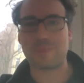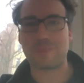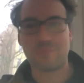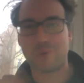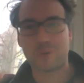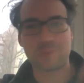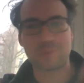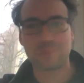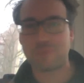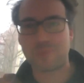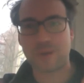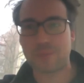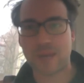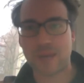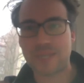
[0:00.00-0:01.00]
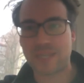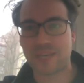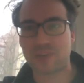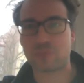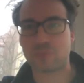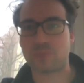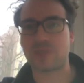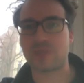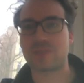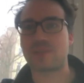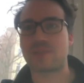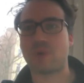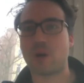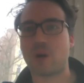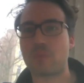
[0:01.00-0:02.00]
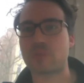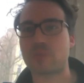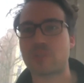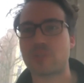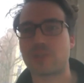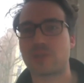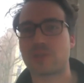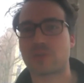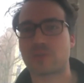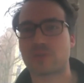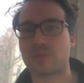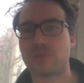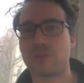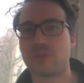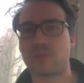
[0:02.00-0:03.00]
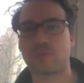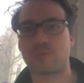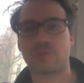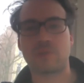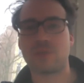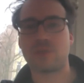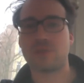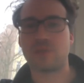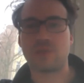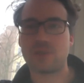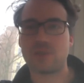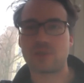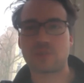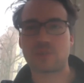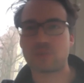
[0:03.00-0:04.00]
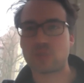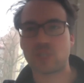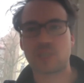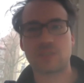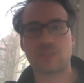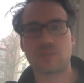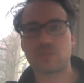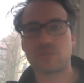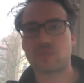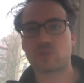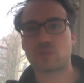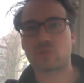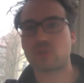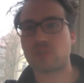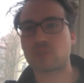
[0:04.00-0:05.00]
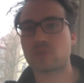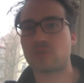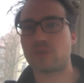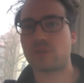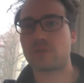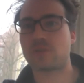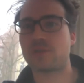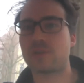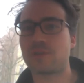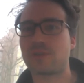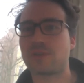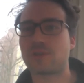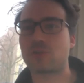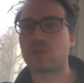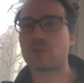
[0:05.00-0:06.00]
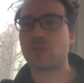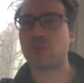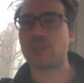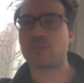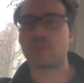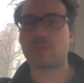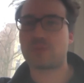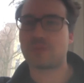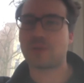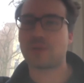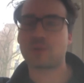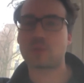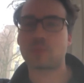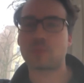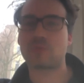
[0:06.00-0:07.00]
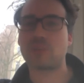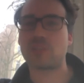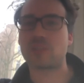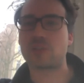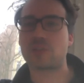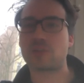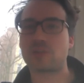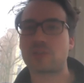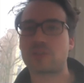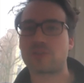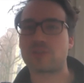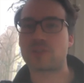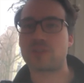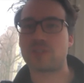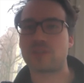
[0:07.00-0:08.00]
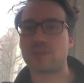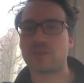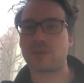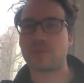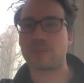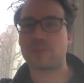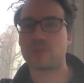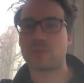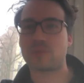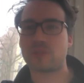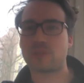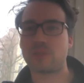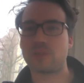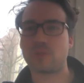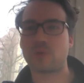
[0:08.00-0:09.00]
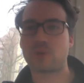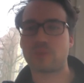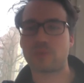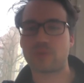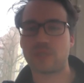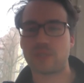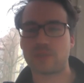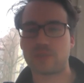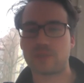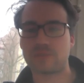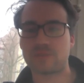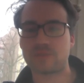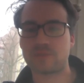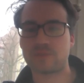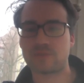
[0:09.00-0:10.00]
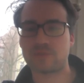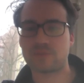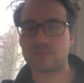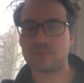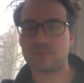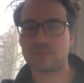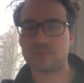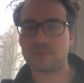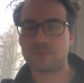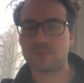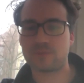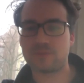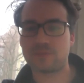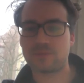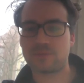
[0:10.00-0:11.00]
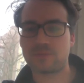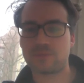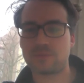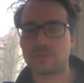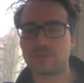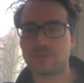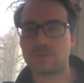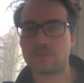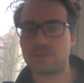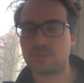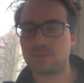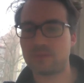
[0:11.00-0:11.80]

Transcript: what might have been some obstacles or, you know, either subjective or structural constraints. I would be really curious to see, to hear more about that. Yeah, actually,